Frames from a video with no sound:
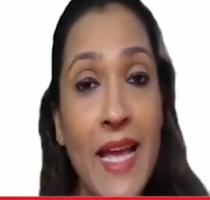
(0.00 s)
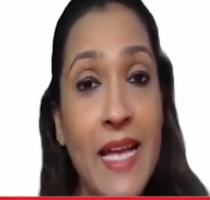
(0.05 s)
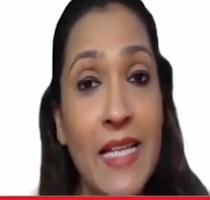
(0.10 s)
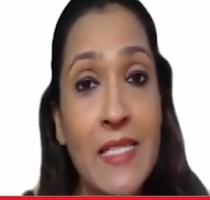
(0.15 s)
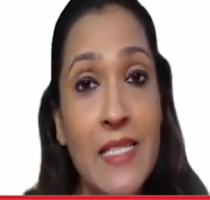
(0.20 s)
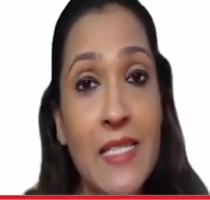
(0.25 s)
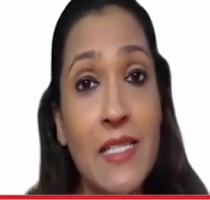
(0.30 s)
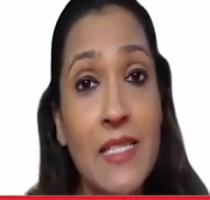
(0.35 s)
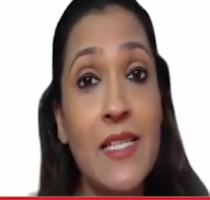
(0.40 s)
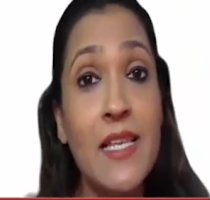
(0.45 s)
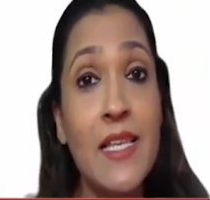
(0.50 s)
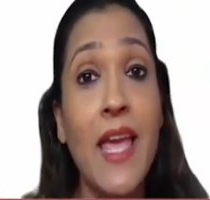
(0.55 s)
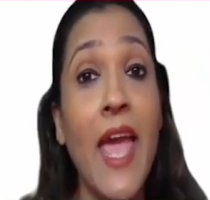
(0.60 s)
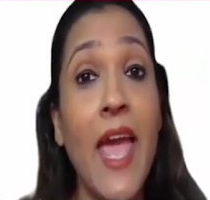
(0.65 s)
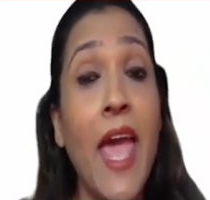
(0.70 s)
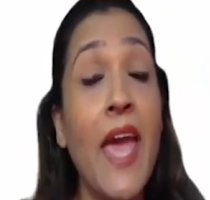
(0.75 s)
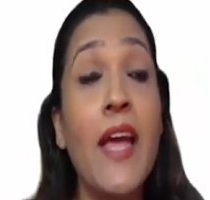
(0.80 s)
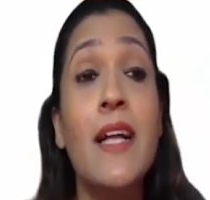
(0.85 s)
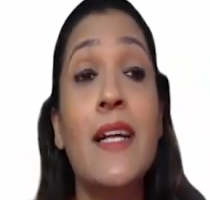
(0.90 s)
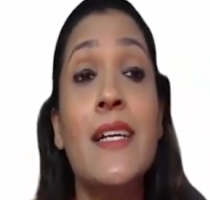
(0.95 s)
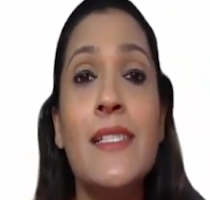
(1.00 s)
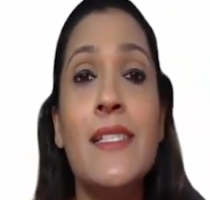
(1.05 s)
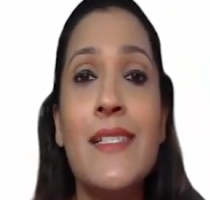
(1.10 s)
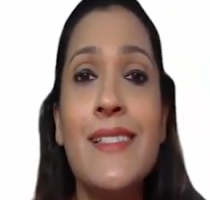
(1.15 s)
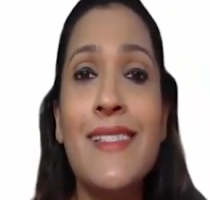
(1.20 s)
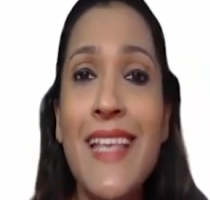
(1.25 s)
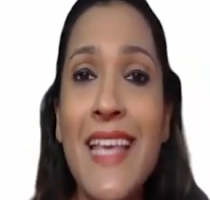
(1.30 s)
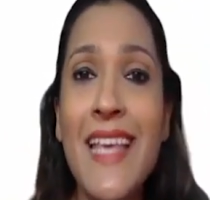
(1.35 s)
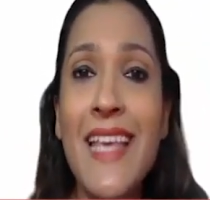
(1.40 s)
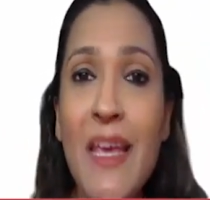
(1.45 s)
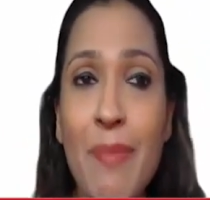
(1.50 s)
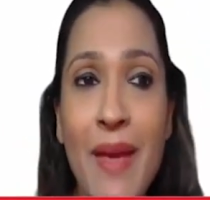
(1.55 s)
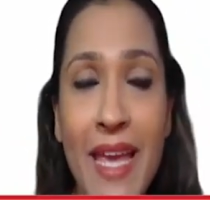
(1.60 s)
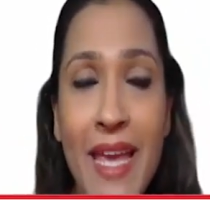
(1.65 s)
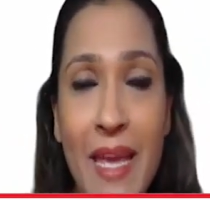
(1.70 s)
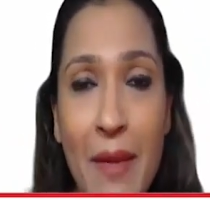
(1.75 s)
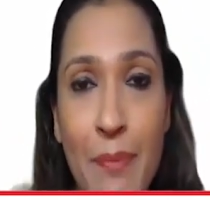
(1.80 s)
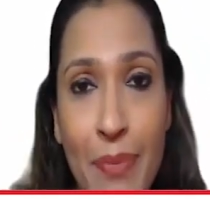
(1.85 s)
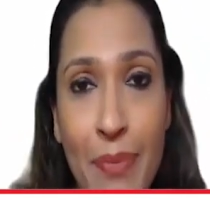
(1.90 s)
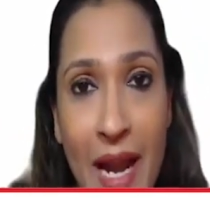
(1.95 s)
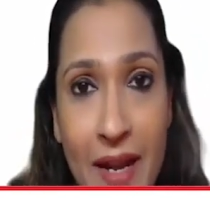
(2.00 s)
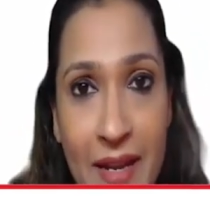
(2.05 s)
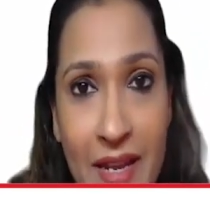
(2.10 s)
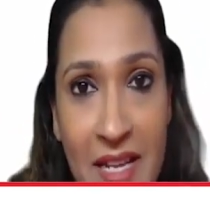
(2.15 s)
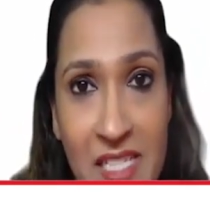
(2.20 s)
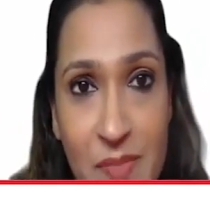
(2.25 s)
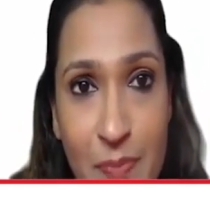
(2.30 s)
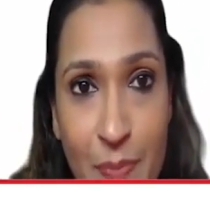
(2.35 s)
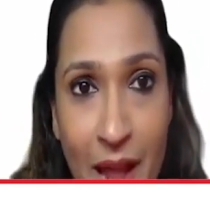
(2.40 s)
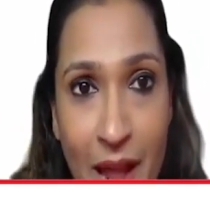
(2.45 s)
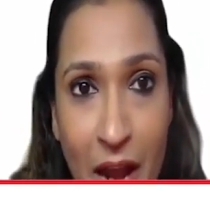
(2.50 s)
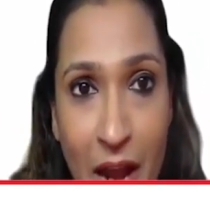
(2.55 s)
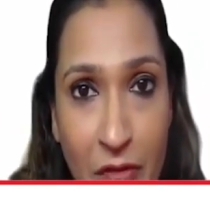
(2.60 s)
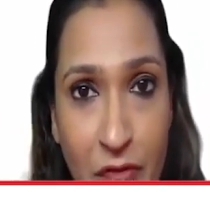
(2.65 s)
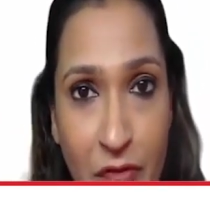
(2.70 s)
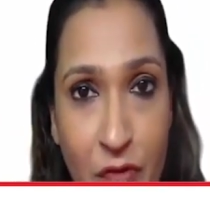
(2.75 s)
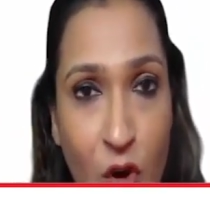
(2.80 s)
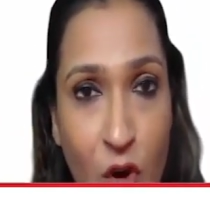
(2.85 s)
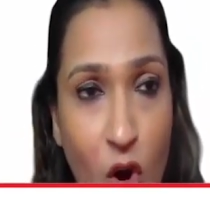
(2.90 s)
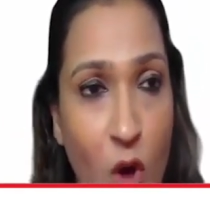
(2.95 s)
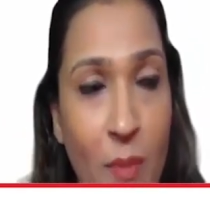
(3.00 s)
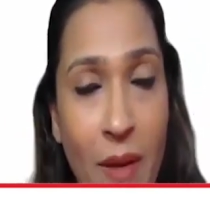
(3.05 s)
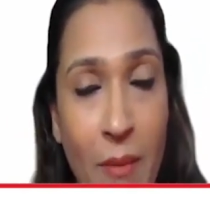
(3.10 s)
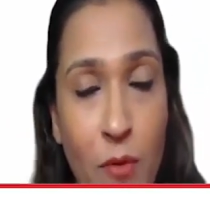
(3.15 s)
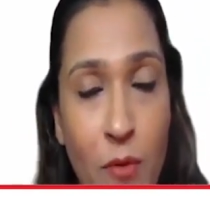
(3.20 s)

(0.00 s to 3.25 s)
ACCA CBE practice platform.